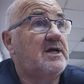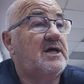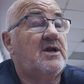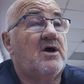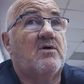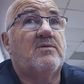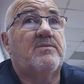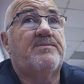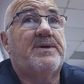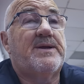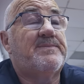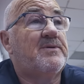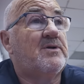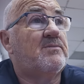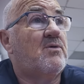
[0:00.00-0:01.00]
You know,
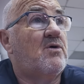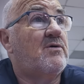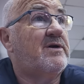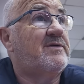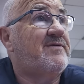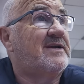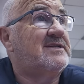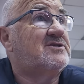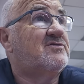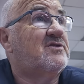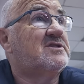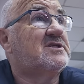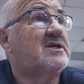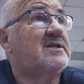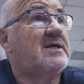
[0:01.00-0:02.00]
people are more
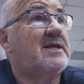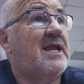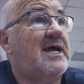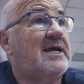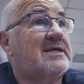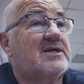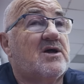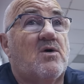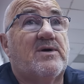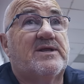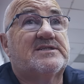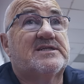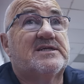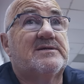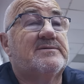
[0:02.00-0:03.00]
adventurous and they like
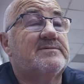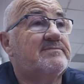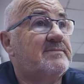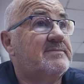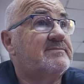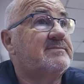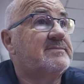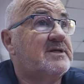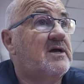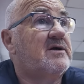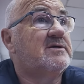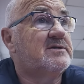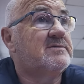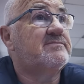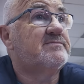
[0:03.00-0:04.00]
going to
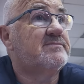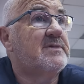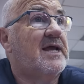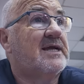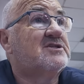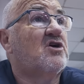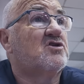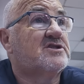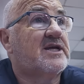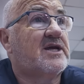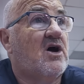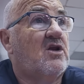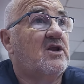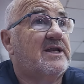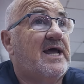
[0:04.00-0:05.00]
exotic
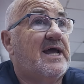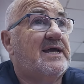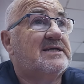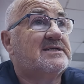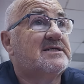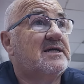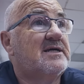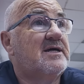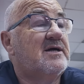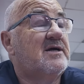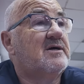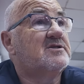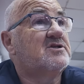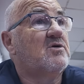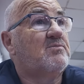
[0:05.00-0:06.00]
holidays.
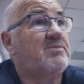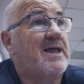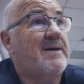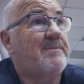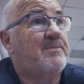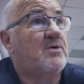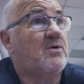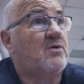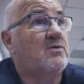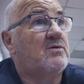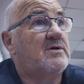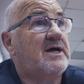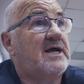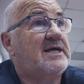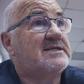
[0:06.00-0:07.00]
So Blackpool
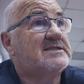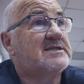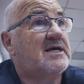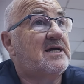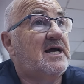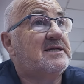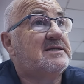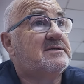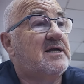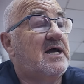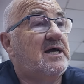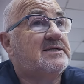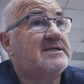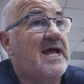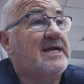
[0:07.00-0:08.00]
is a,
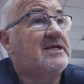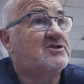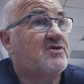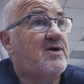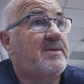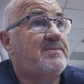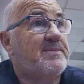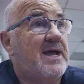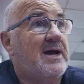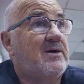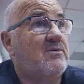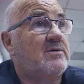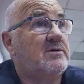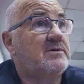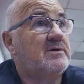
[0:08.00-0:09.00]
a day trip now.